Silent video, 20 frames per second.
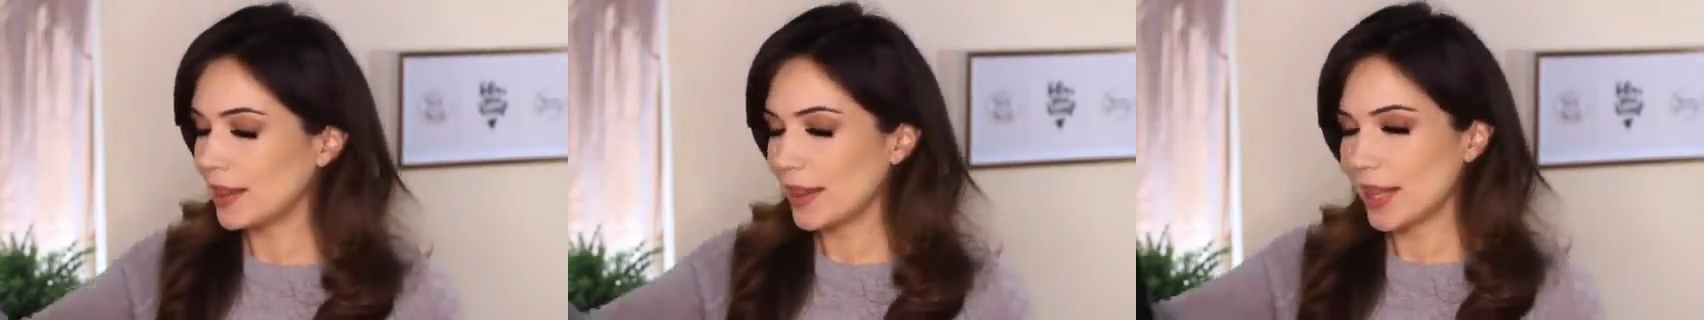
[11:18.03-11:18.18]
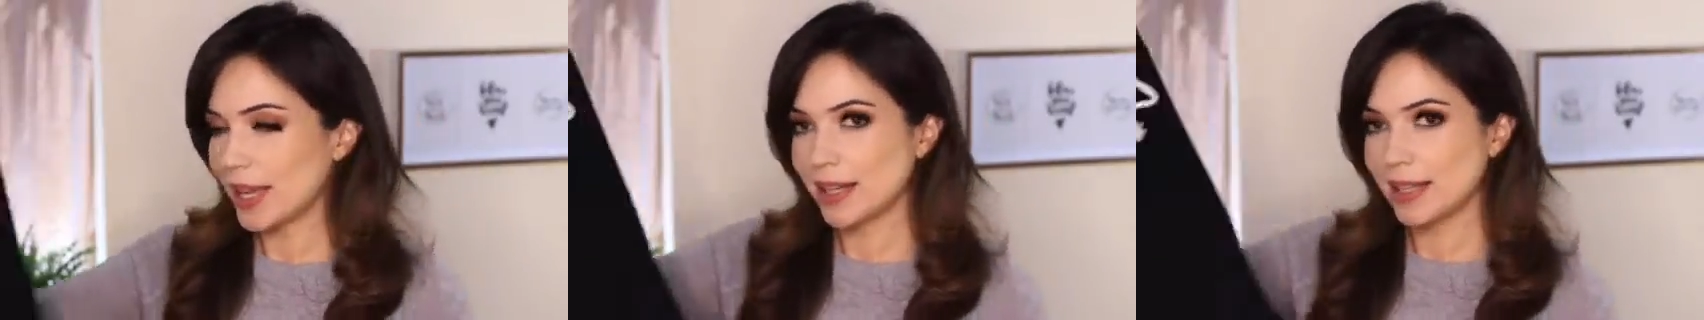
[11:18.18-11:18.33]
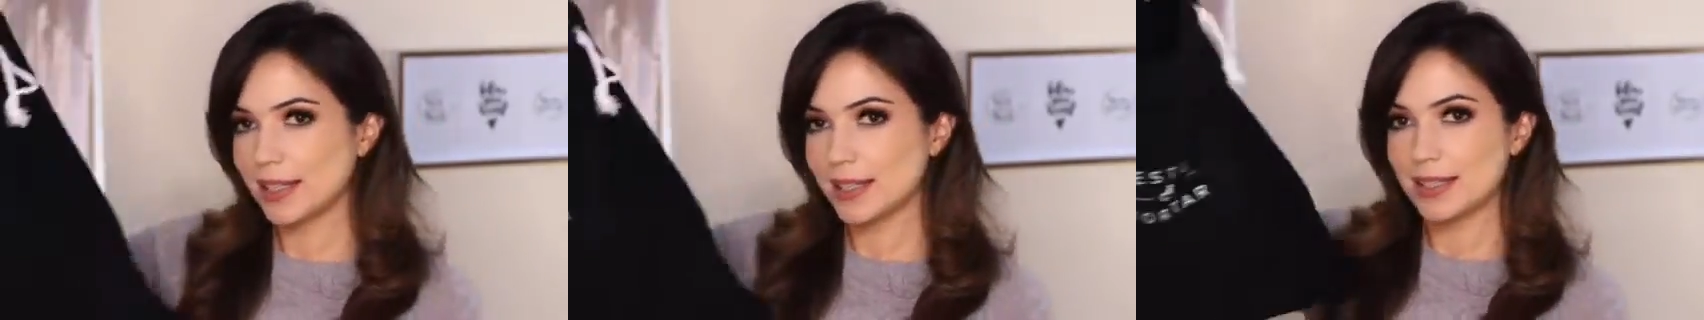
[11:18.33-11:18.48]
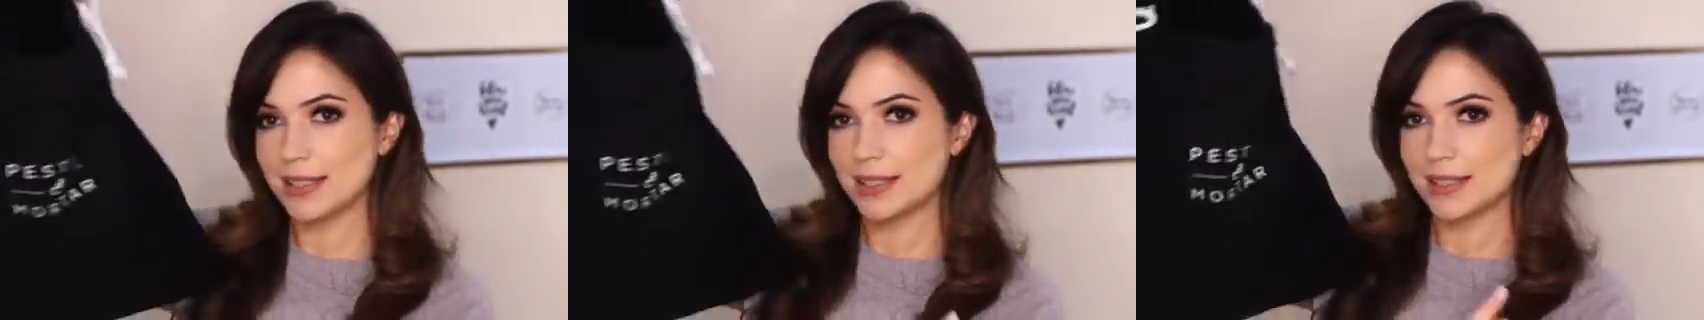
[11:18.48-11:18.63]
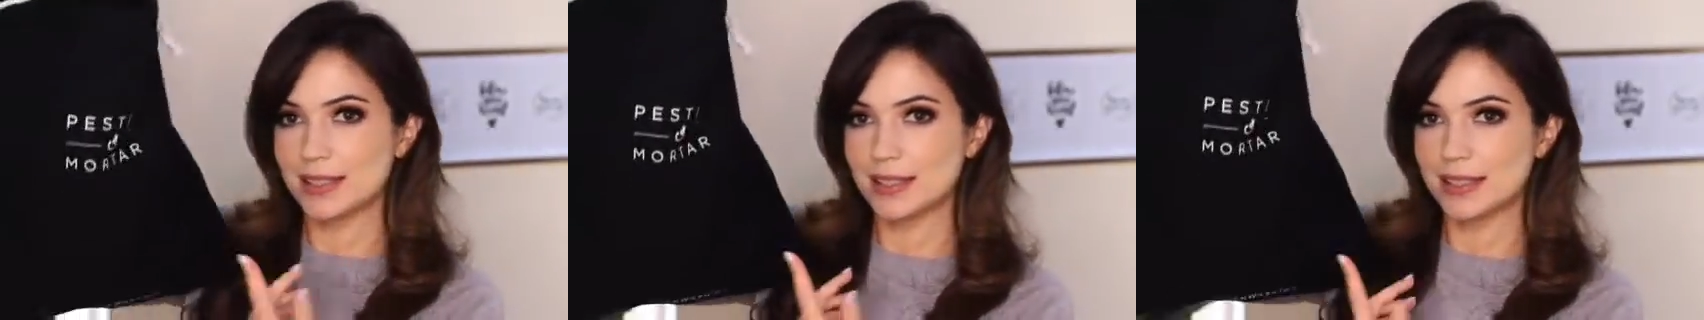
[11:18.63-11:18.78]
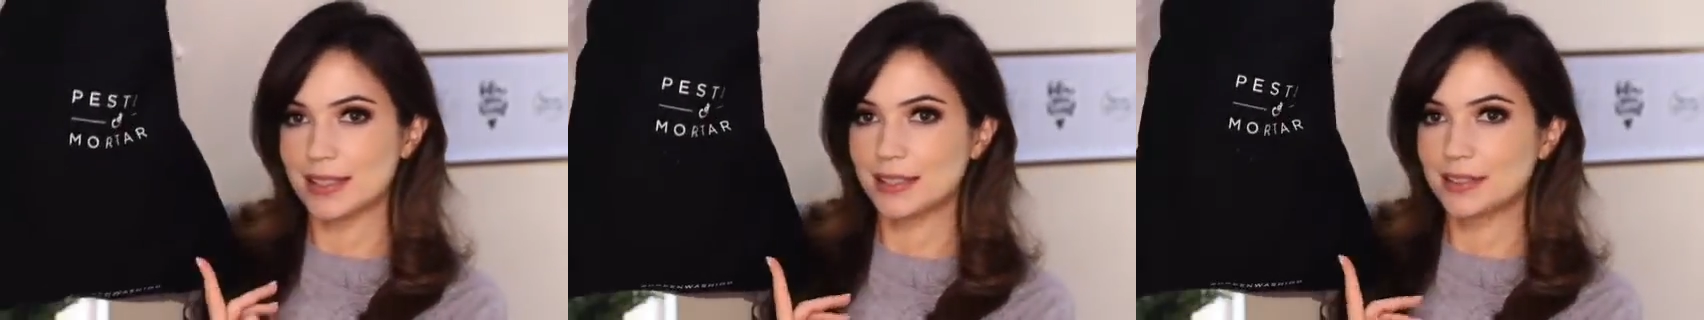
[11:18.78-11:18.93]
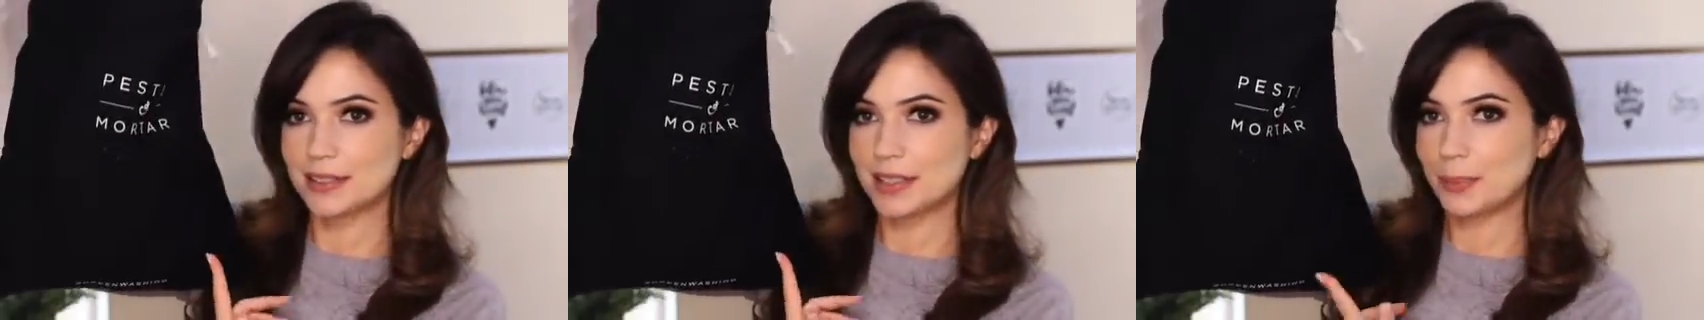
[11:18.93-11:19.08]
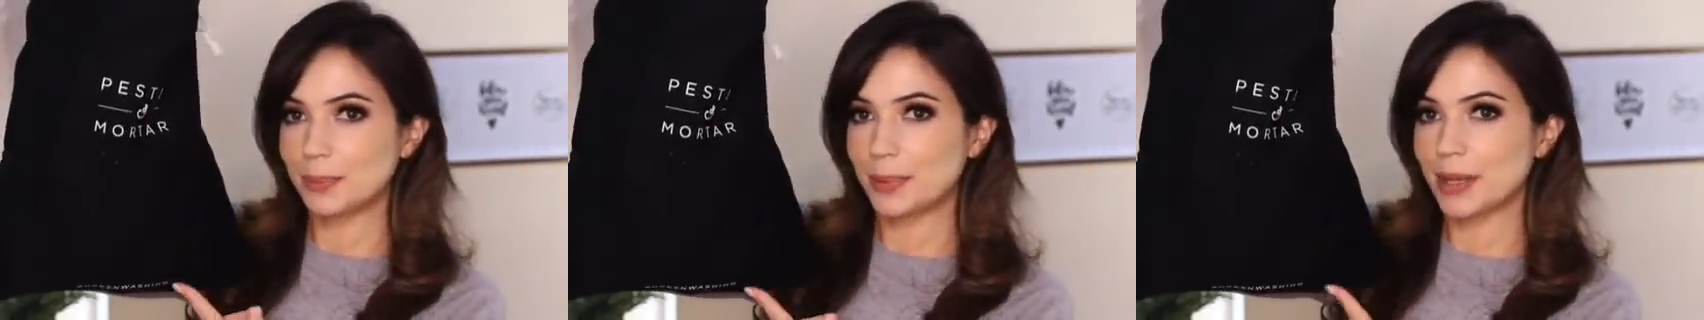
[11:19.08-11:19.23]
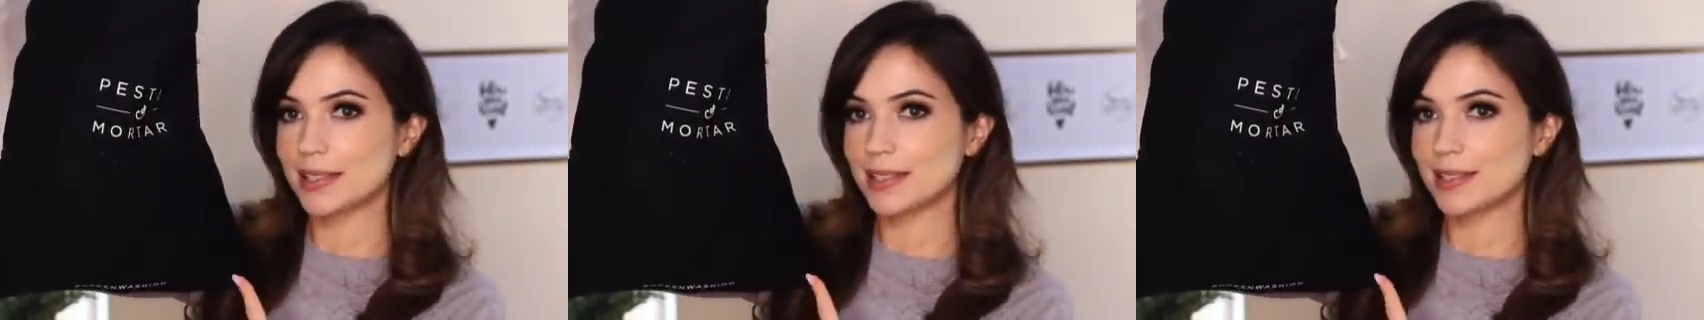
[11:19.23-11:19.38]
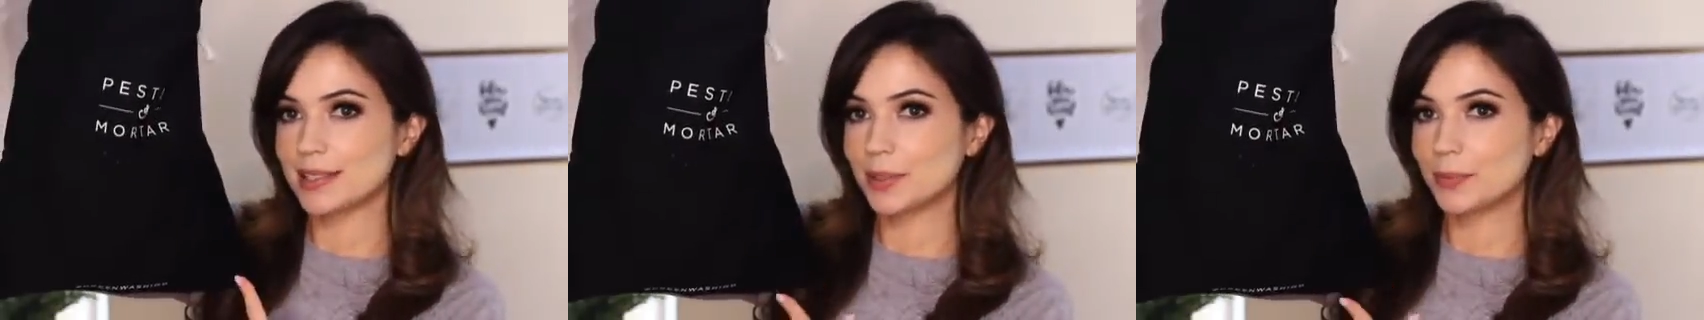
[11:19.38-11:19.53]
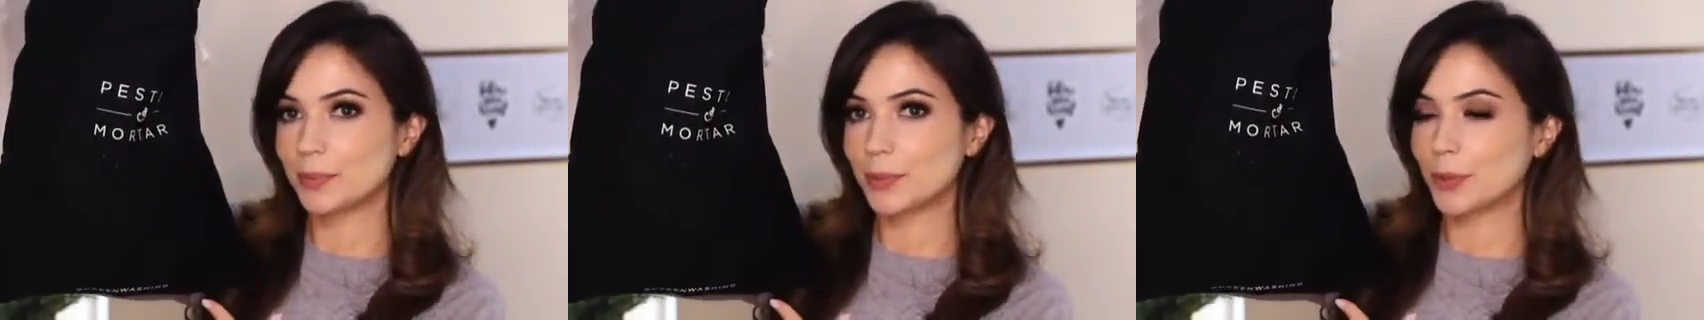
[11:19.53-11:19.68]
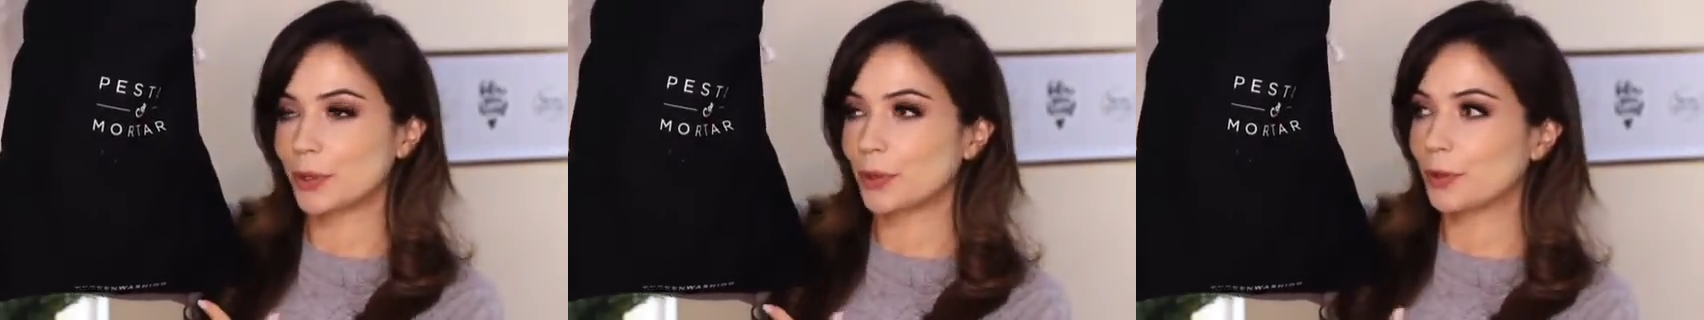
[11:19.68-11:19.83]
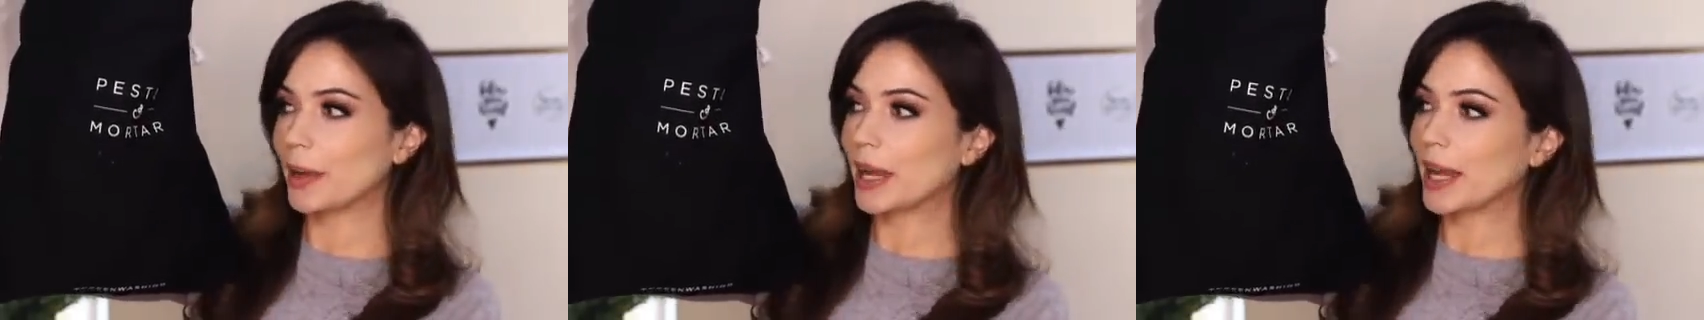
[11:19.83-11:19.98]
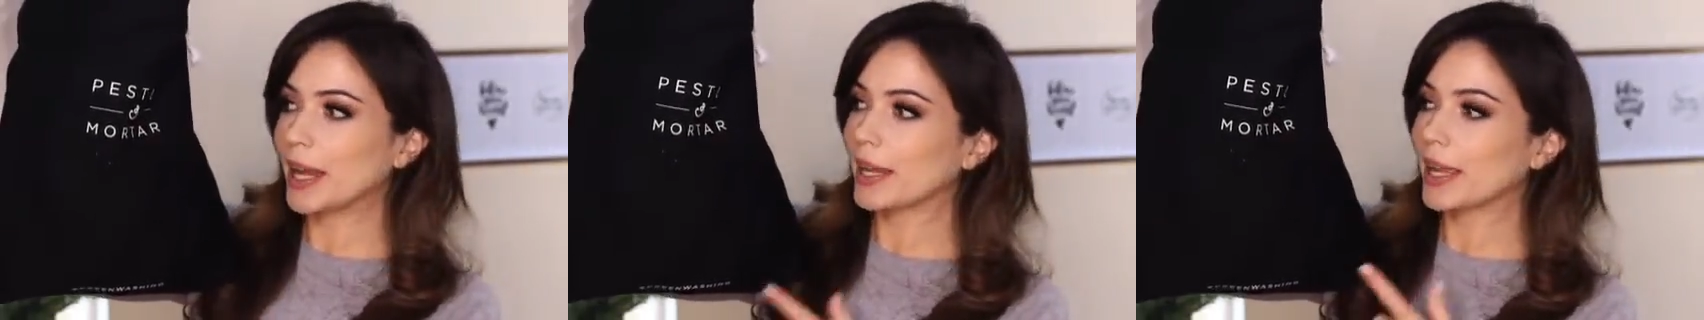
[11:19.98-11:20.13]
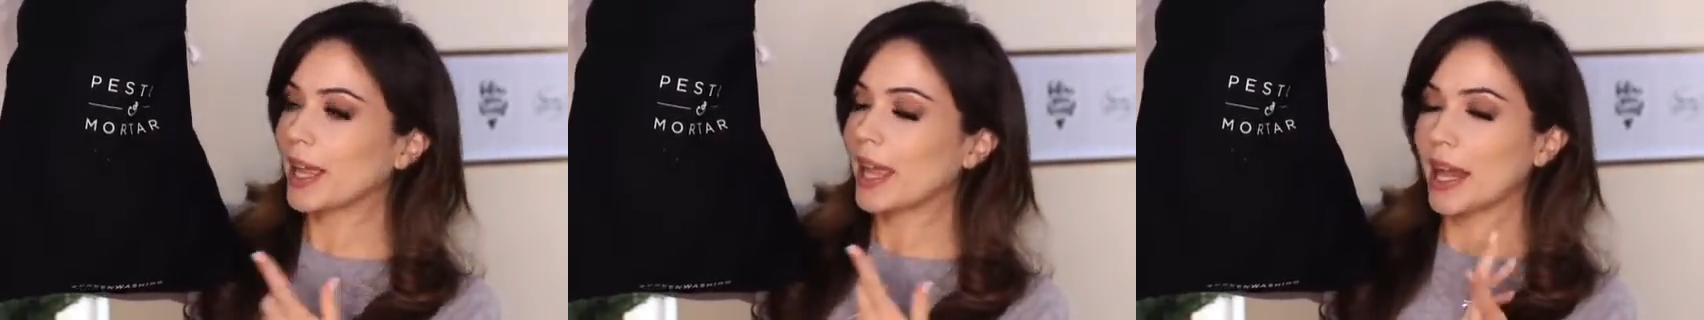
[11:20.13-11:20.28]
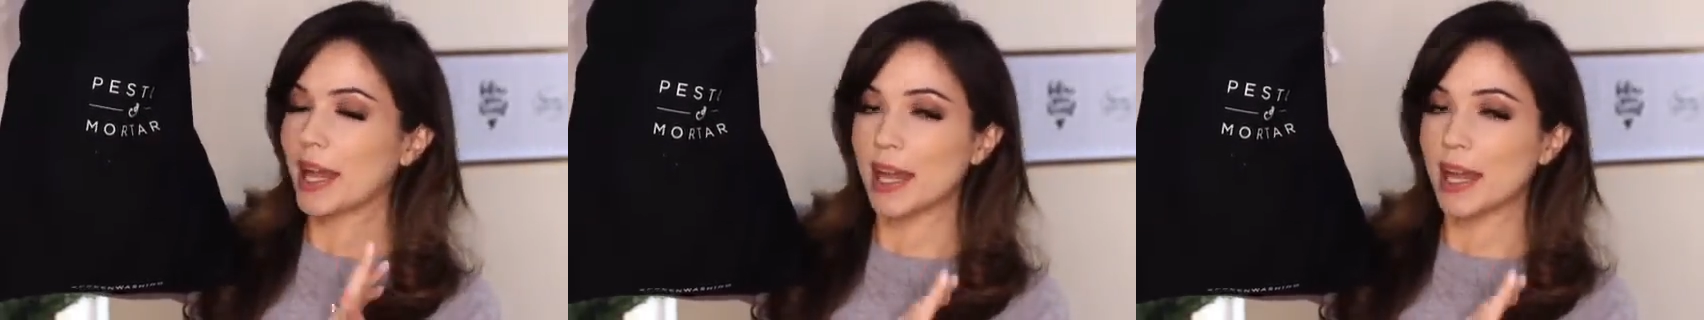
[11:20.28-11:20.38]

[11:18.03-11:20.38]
and that is the Pestle and Mortar bag.